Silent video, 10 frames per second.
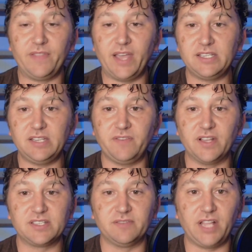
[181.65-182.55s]
that
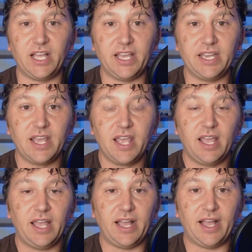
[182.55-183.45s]
defensive line.
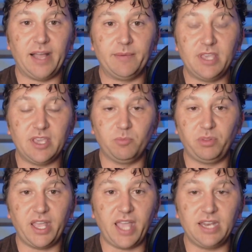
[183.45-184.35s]
He can
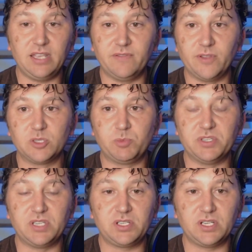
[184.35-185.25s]
play any of those
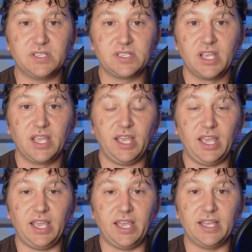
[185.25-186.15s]
positions.
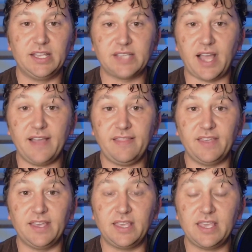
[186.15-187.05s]
And I
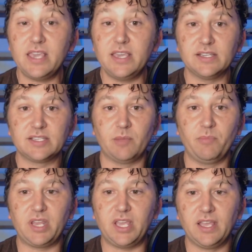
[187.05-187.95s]
think he is
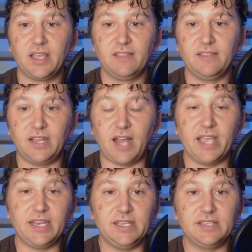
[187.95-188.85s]
somebody that
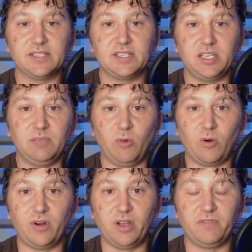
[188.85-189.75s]
I need to see
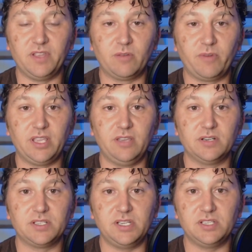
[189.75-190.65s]
more of in the
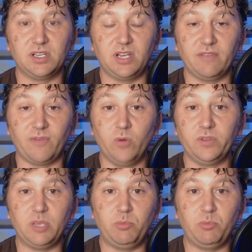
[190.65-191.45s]
regular season, if only